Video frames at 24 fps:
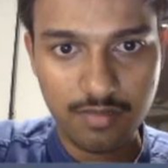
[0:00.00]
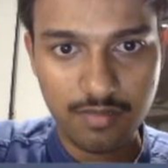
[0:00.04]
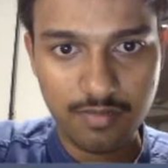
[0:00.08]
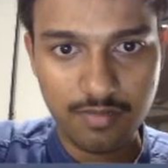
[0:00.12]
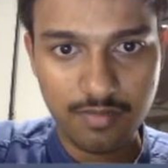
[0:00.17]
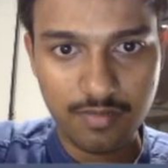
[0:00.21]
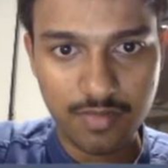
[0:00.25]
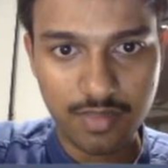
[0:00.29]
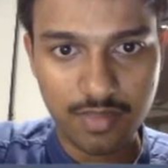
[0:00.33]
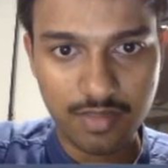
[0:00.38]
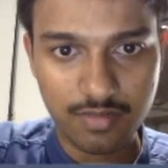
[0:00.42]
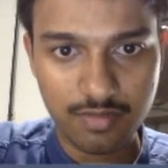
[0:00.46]

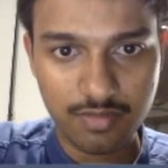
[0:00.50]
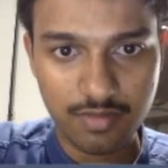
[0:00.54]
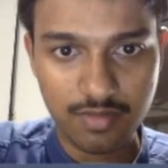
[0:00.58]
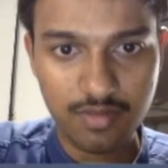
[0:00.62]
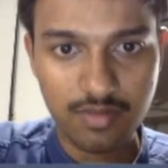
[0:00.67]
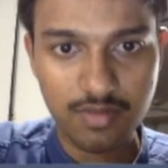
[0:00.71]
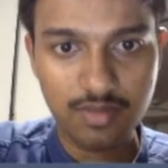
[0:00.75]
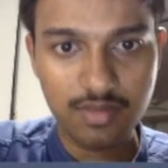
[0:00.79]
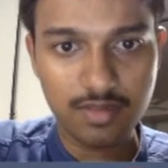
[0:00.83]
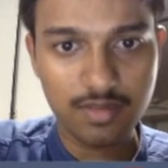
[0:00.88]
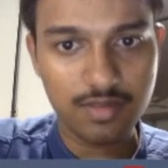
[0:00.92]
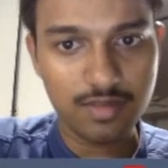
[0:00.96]
This
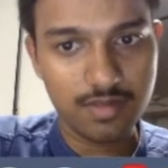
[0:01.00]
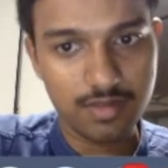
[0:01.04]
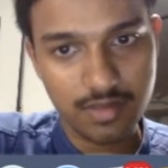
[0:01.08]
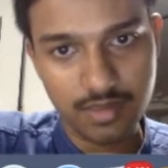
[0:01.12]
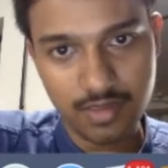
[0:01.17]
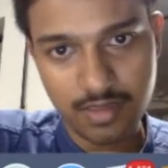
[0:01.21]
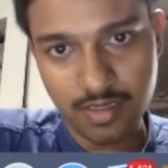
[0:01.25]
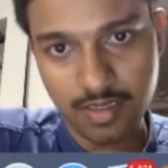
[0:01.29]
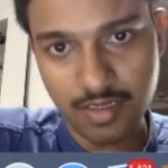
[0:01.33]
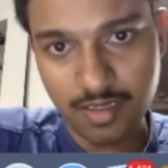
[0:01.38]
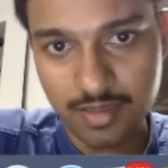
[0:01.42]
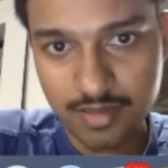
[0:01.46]
one,
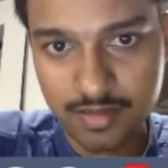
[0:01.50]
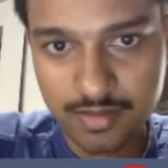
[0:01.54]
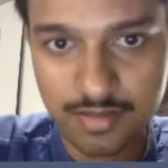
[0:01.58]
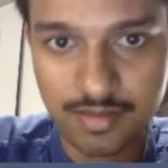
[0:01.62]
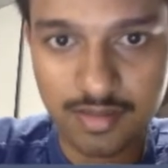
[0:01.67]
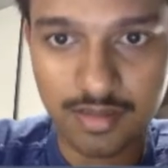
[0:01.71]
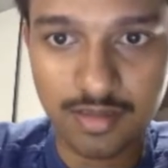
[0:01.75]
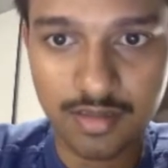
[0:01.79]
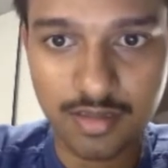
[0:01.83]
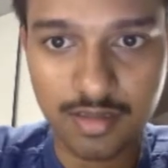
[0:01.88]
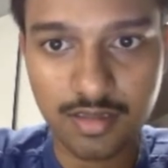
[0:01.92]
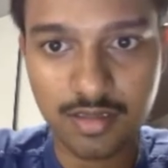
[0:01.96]
it has
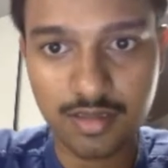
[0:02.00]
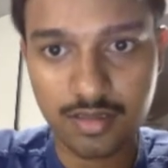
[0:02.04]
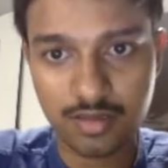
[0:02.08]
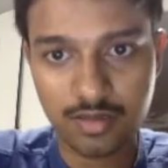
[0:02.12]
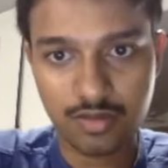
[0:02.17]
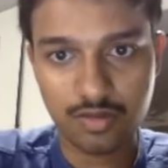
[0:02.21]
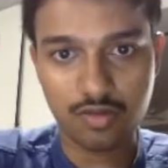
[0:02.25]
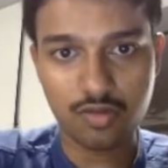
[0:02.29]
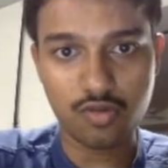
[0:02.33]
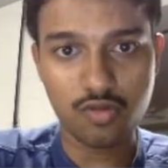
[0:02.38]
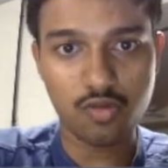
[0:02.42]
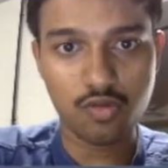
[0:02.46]
the
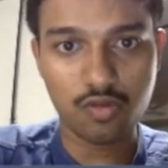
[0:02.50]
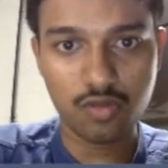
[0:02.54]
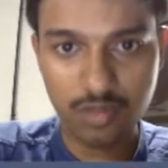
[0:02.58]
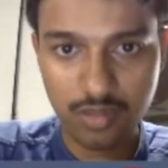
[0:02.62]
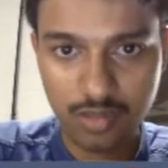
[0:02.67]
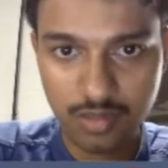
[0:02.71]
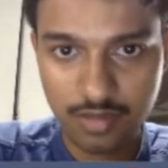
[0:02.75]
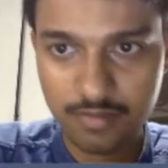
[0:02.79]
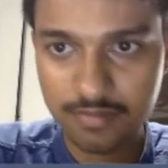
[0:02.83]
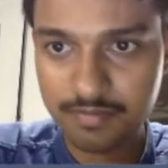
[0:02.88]
code